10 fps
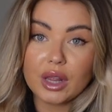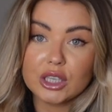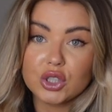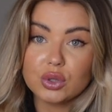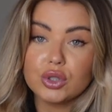that I
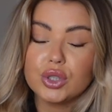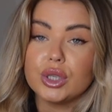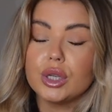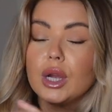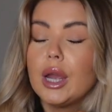showed
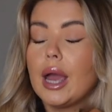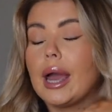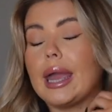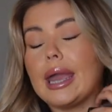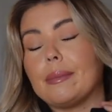you.
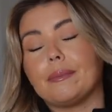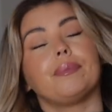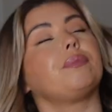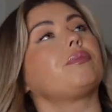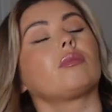
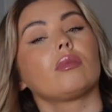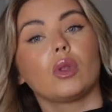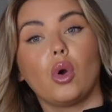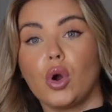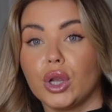
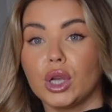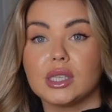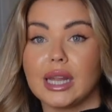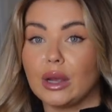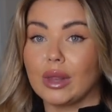Or you could
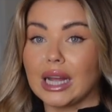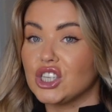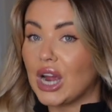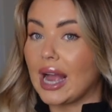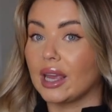style that
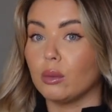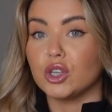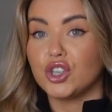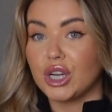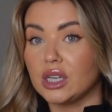jacket
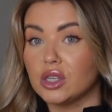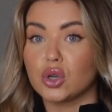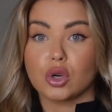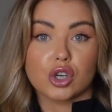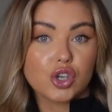with
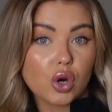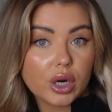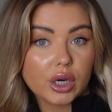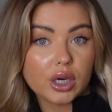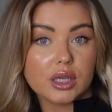jeans or
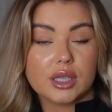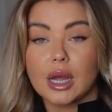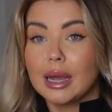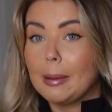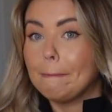joggers,
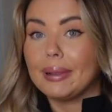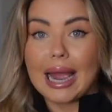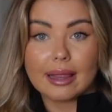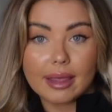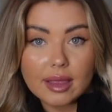
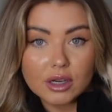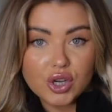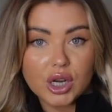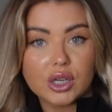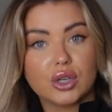black leather
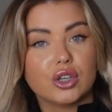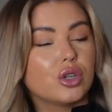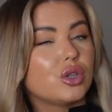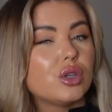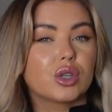
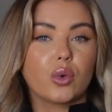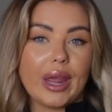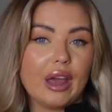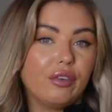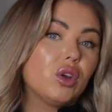trousers. So there's
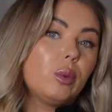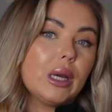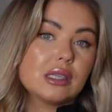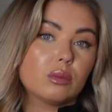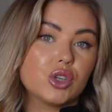quite a few
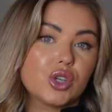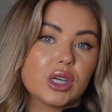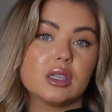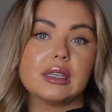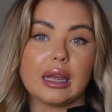ways in which you
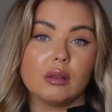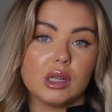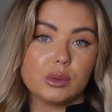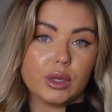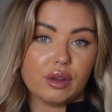can style
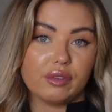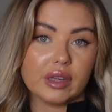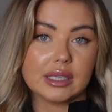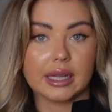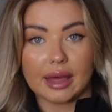these wee
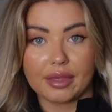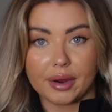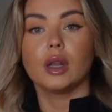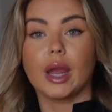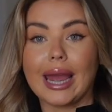outfits
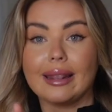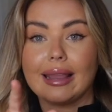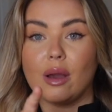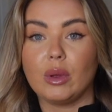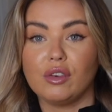together. Now, in
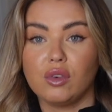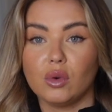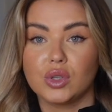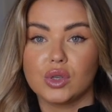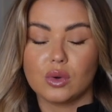that wee
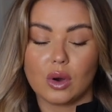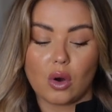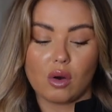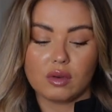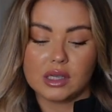photo,
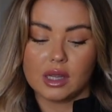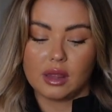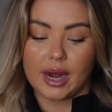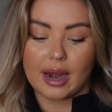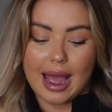obviously
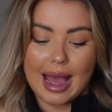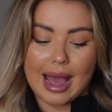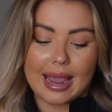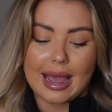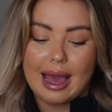there
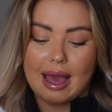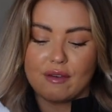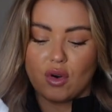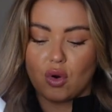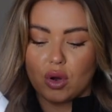I
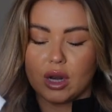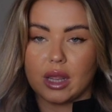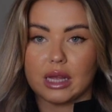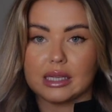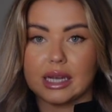have on
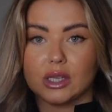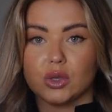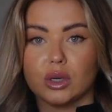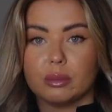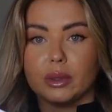this
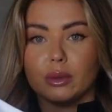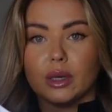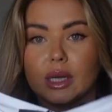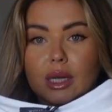adorable